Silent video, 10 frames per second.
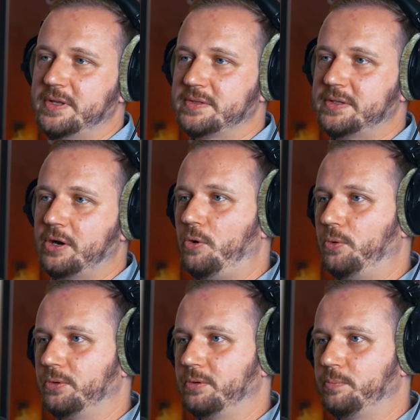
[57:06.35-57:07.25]
it's their
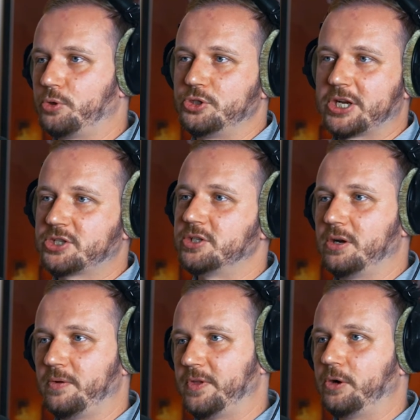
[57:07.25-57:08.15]
own projection
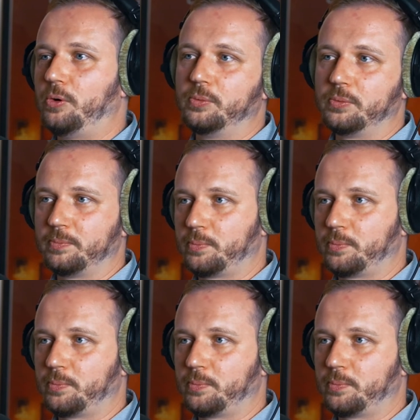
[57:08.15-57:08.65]
of their own